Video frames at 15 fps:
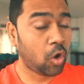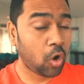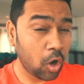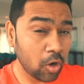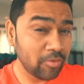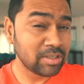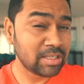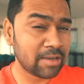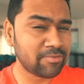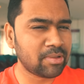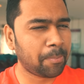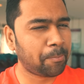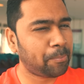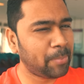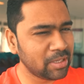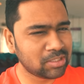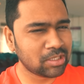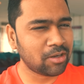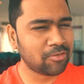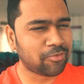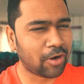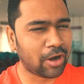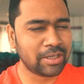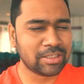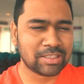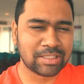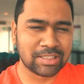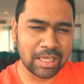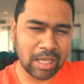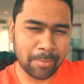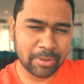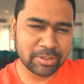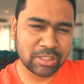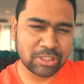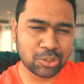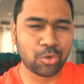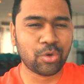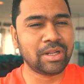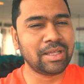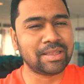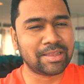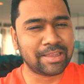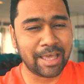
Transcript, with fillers: always have the picture first, think about the story,